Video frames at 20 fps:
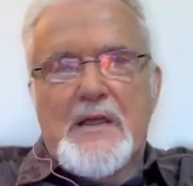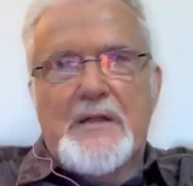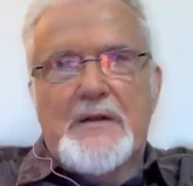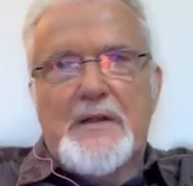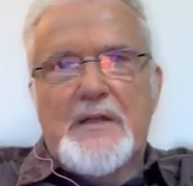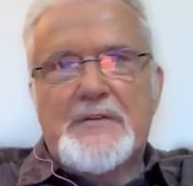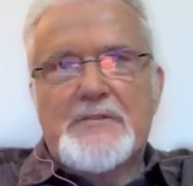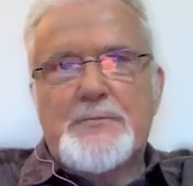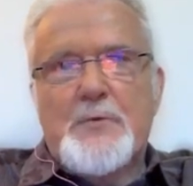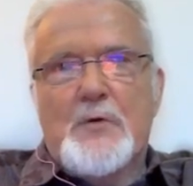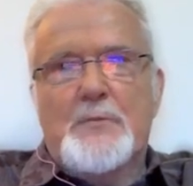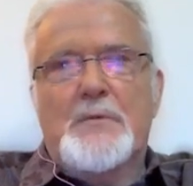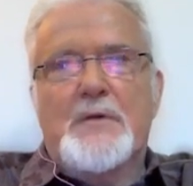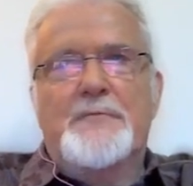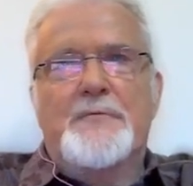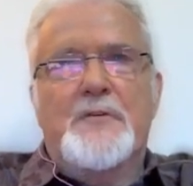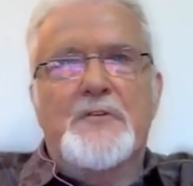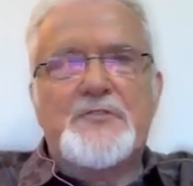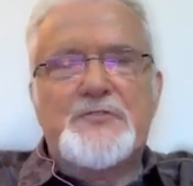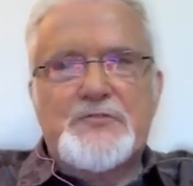and I
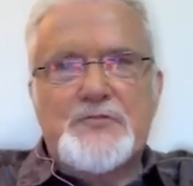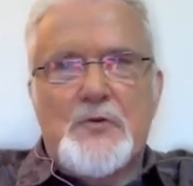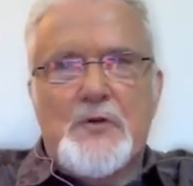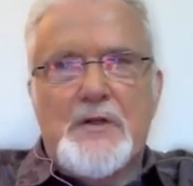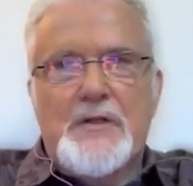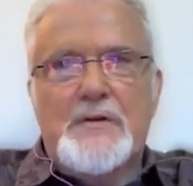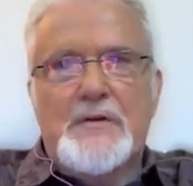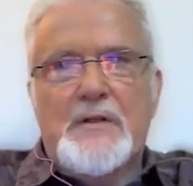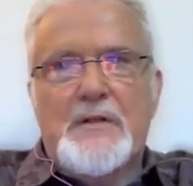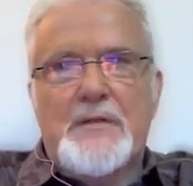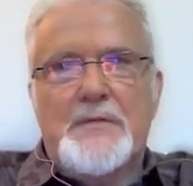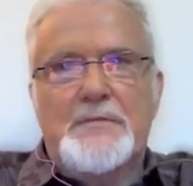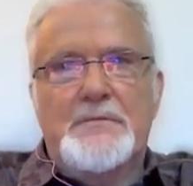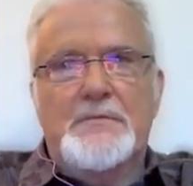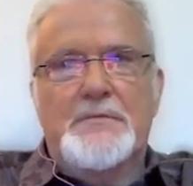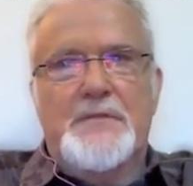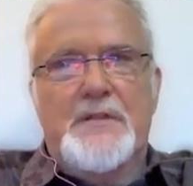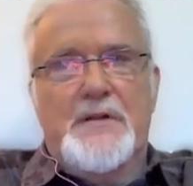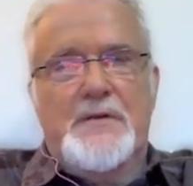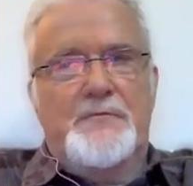smoked my first joint,
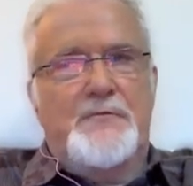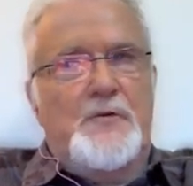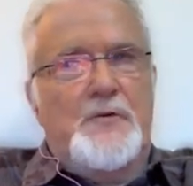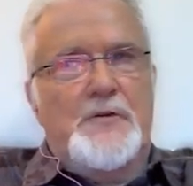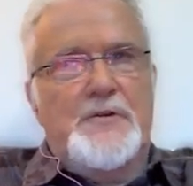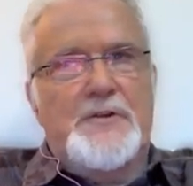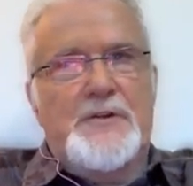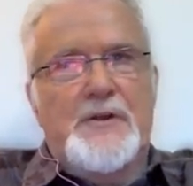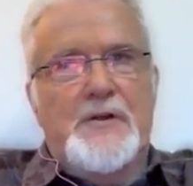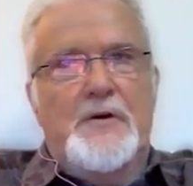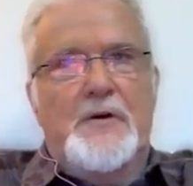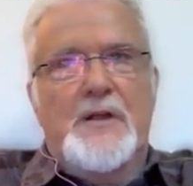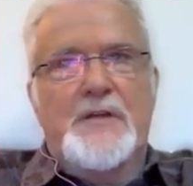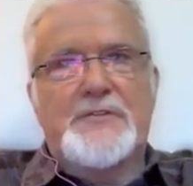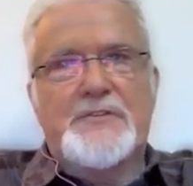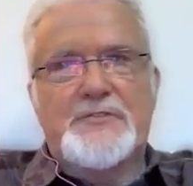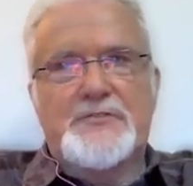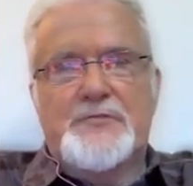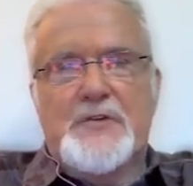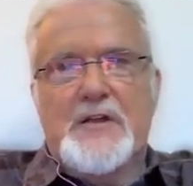and then for a
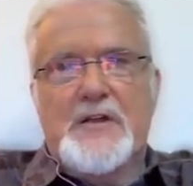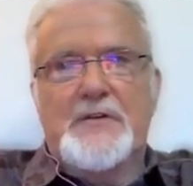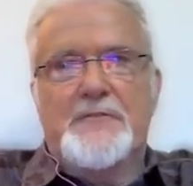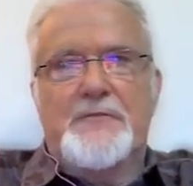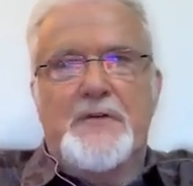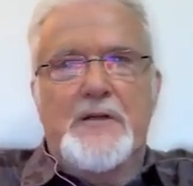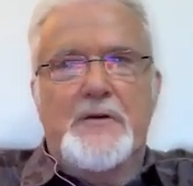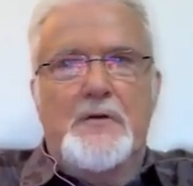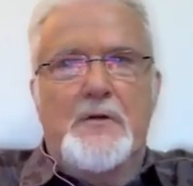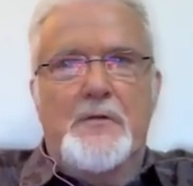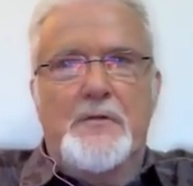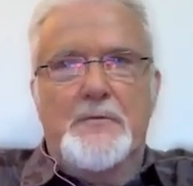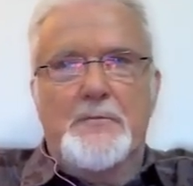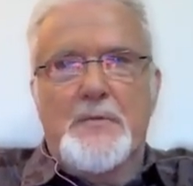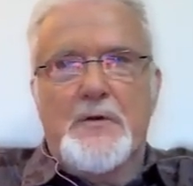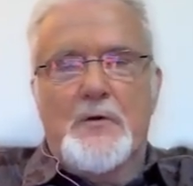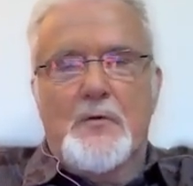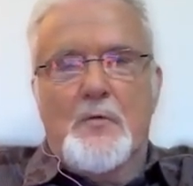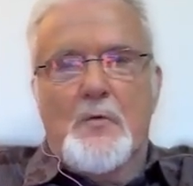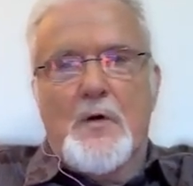year I just tried to find
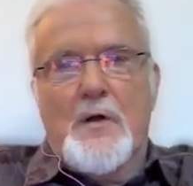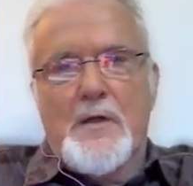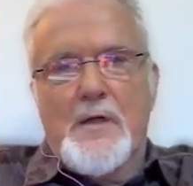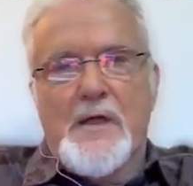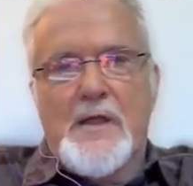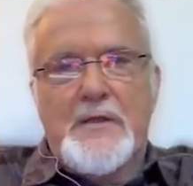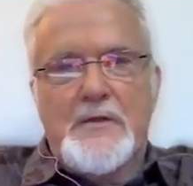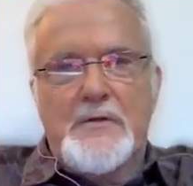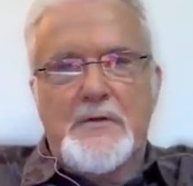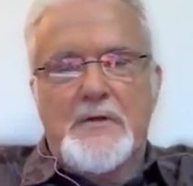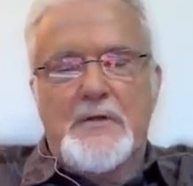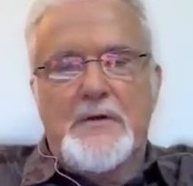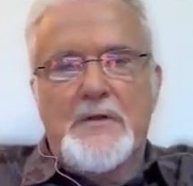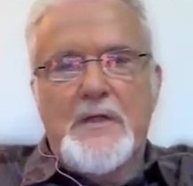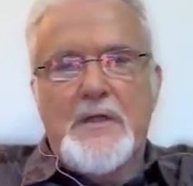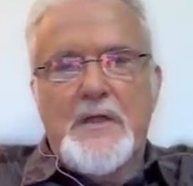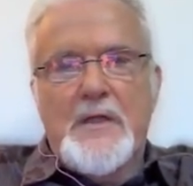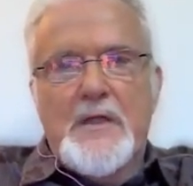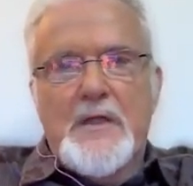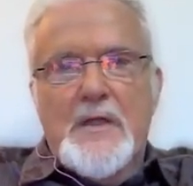all the marijuana I
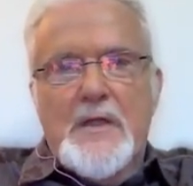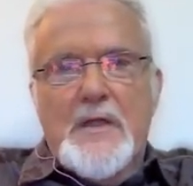could,